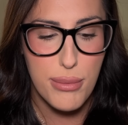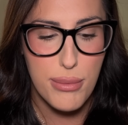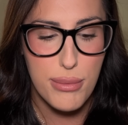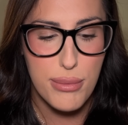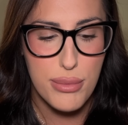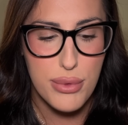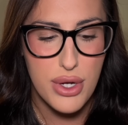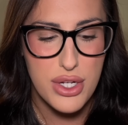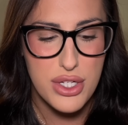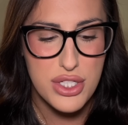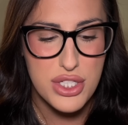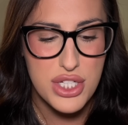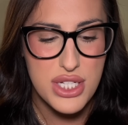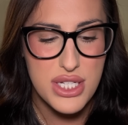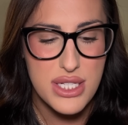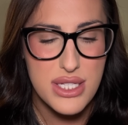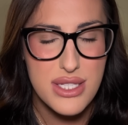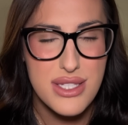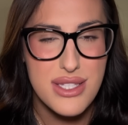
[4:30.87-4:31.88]

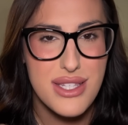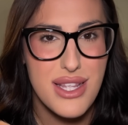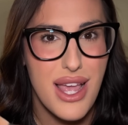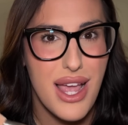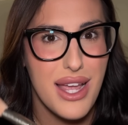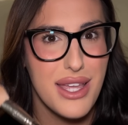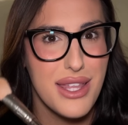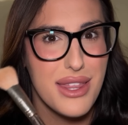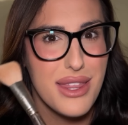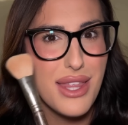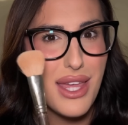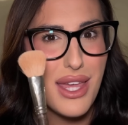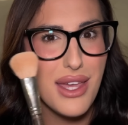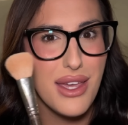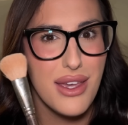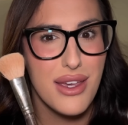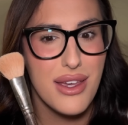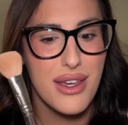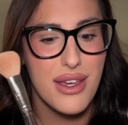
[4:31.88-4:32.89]
brushes, I
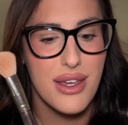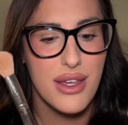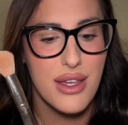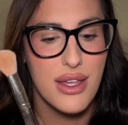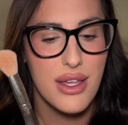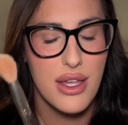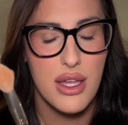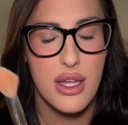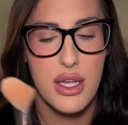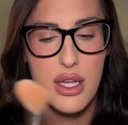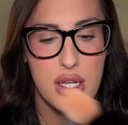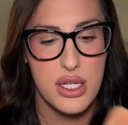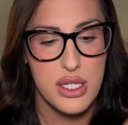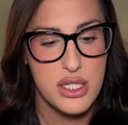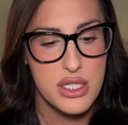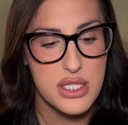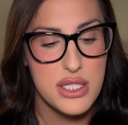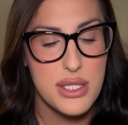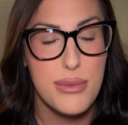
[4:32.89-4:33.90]
think.
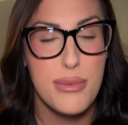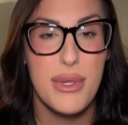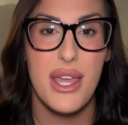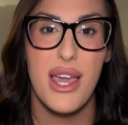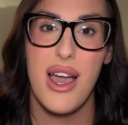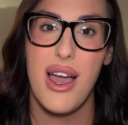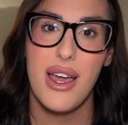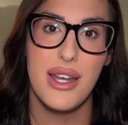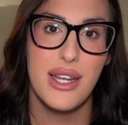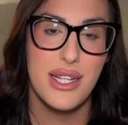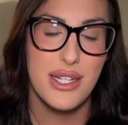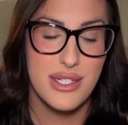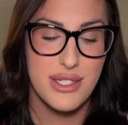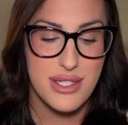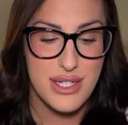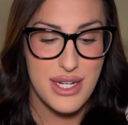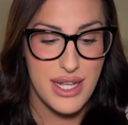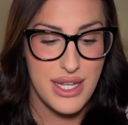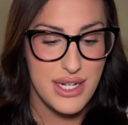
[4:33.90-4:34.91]
To be
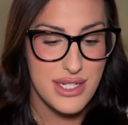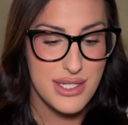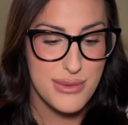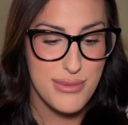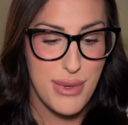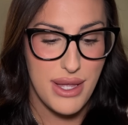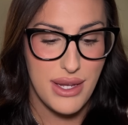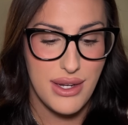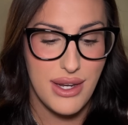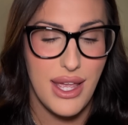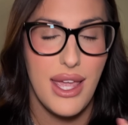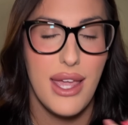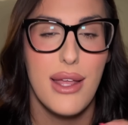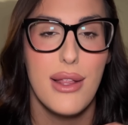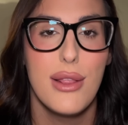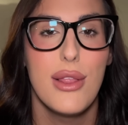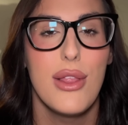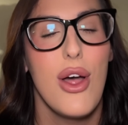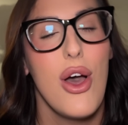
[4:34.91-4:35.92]
honest, it has been a
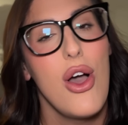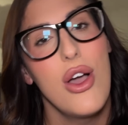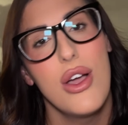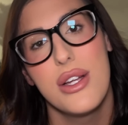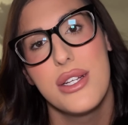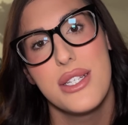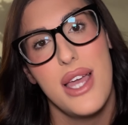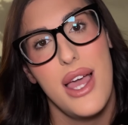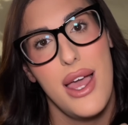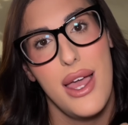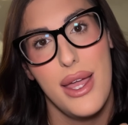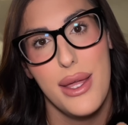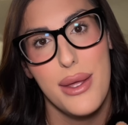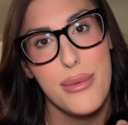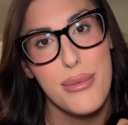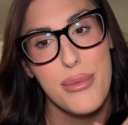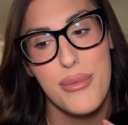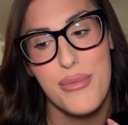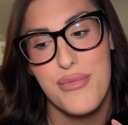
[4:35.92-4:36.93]
long
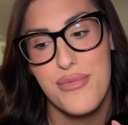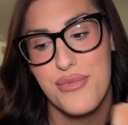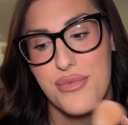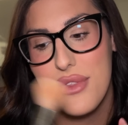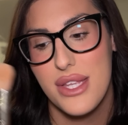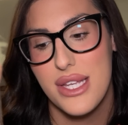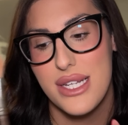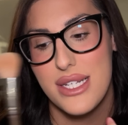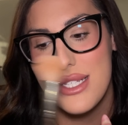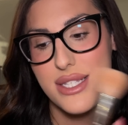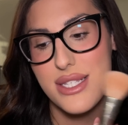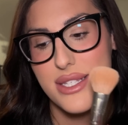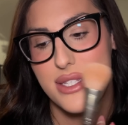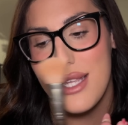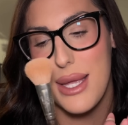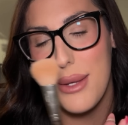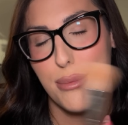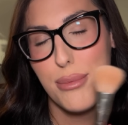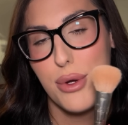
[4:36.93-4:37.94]
time since
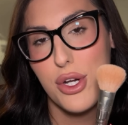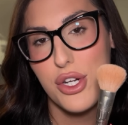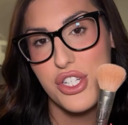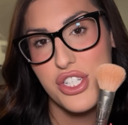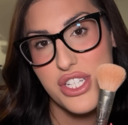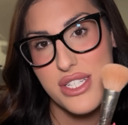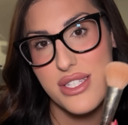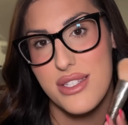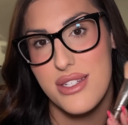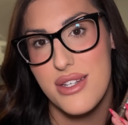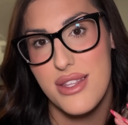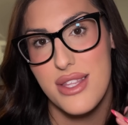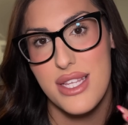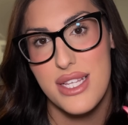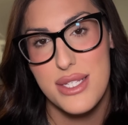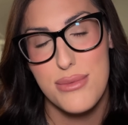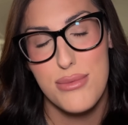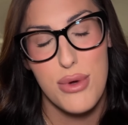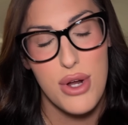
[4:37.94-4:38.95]
I purchased
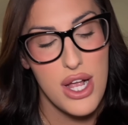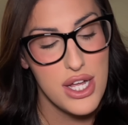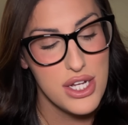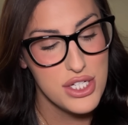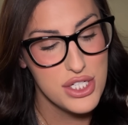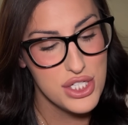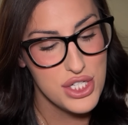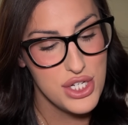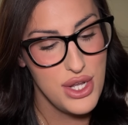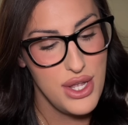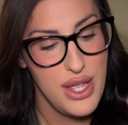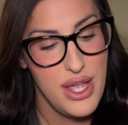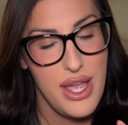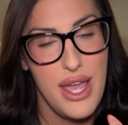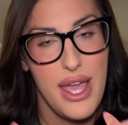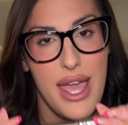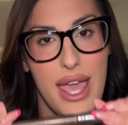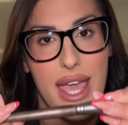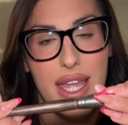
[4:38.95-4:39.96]
this brush,
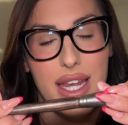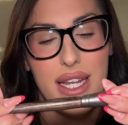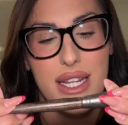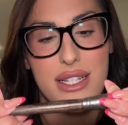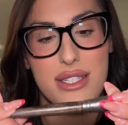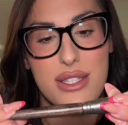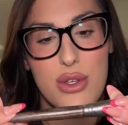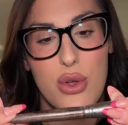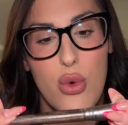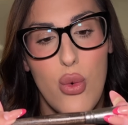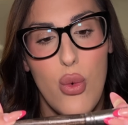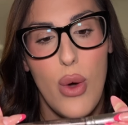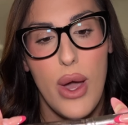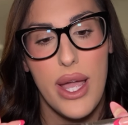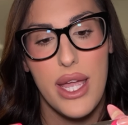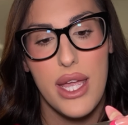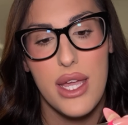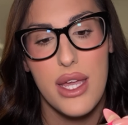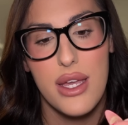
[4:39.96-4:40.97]
and it's
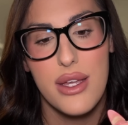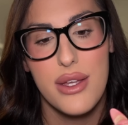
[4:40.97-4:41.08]
quite